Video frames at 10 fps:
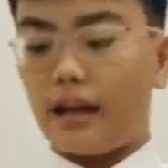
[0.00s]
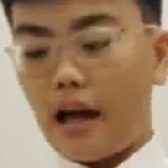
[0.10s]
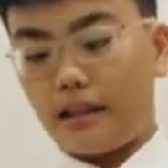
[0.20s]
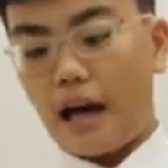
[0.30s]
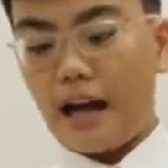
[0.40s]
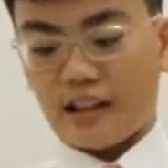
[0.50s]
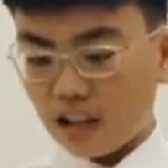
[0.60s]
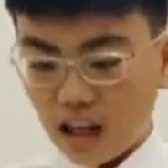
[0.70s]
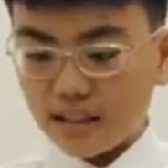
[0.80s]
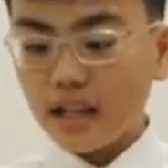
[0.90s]
and
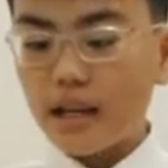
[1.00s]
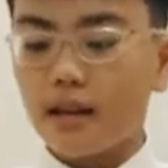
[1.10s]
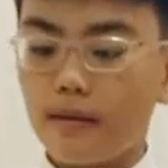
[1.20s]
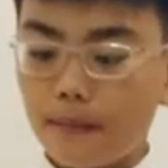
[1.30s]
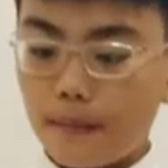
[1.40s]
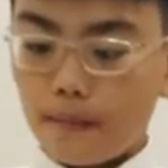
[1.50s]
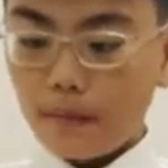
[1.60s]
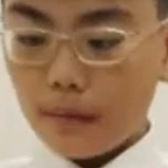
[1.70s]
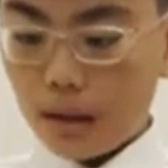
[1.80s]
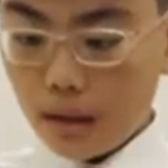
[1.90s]
analyzing it.
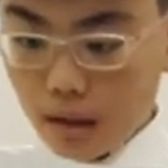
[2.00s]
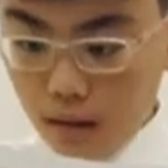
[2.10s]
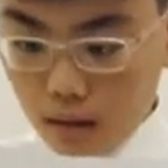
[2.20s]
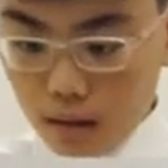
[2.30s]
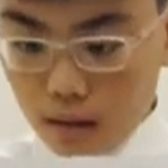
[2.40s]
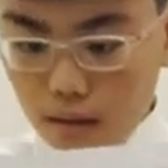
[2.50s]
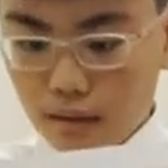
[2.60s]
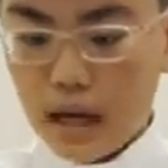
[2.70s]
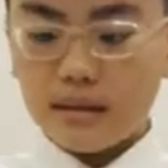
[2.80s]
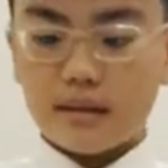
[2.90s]

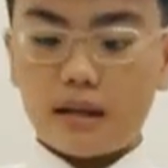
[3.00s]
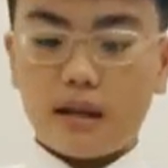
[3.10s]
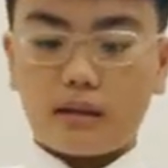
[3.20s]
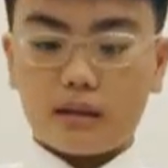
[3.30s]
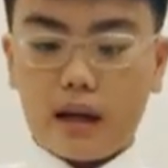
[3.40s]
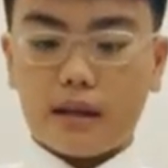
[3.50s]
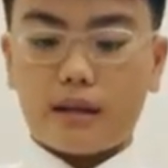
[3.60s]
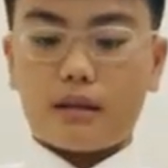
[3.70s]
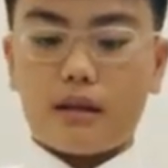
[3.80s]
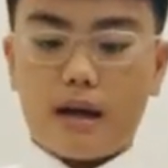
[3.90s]
Next is
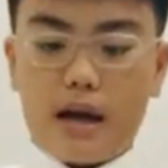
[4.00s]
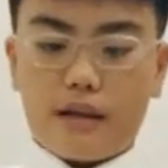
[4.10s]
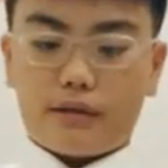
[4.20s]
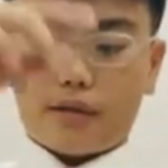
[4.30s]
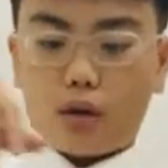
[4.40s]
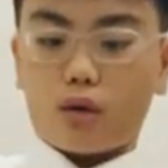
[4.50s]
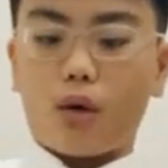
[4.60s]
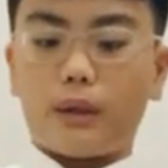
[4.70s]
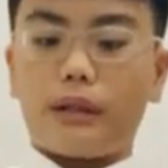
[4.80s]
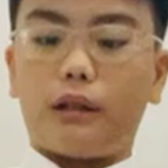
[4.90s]
like a
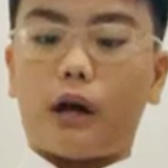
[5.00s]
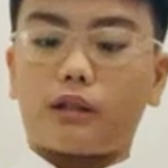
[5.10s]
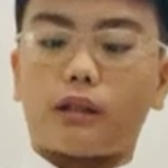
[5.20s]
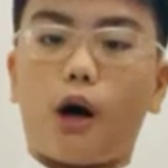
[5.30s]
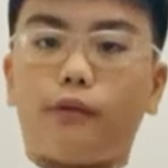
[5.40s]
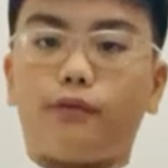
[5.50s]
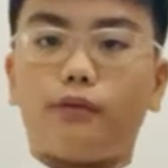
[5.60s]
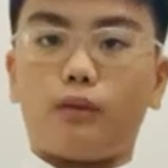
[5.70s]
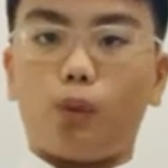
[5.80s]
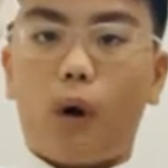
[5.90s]
circle with lots of
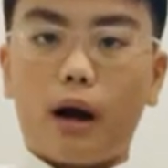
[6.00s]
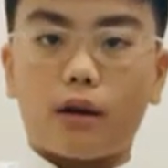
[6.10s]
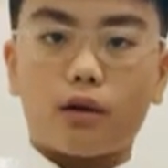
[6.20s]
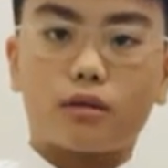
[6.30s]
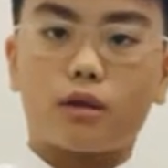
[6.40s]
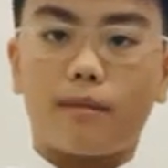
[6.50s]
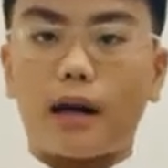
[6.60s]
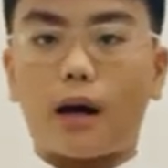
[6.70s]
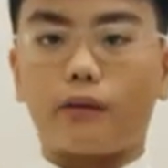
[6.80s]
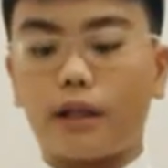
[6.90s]
wires coming
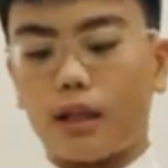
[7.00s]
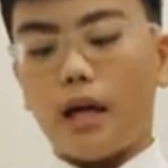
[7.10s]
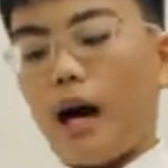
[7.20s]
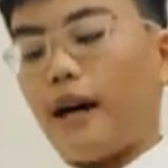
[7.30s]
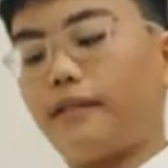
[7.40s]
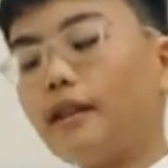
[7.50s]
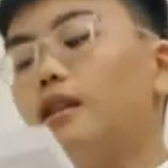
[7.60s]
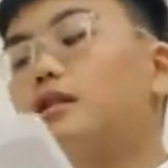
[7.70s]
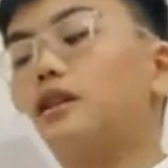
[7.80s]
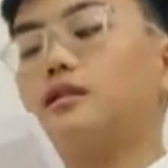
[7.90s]
out of it. I
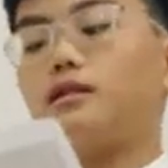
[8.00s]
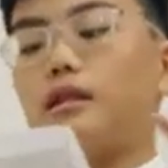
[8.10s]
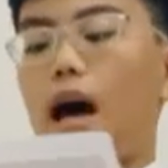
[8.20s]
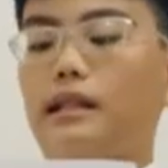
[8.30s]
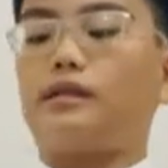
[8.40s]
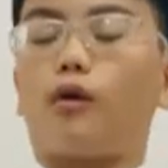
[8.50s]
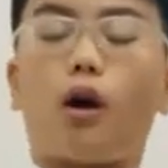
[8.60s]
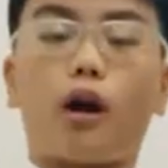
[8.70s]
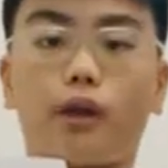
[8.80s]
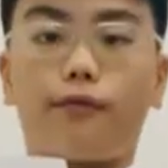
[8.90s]
think this stands for
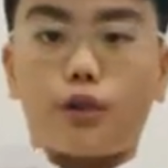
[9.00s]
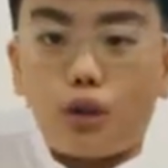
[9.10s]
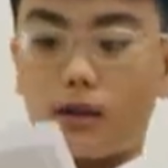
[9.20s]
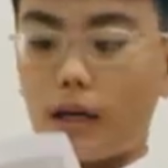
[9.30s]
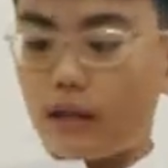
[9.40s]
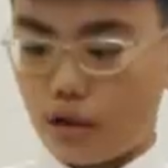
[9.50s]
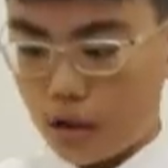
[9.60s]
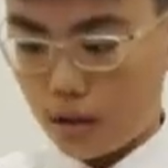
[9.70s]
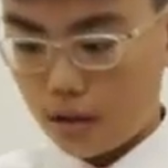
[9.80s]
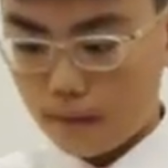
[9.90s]
artificial
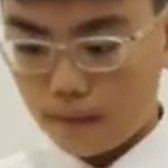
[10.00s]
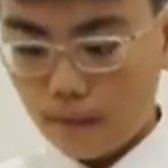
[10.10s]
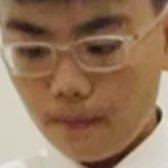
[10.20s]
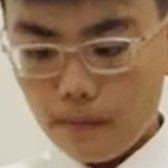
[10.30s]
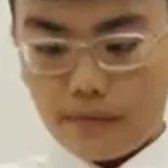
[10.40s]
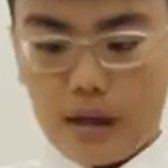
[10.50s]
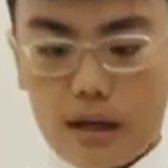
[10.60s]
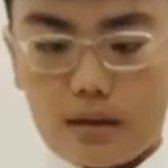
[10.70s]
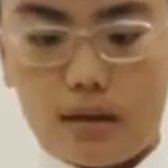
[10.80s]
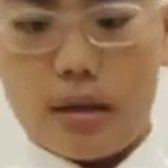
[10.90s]
intelligence. Next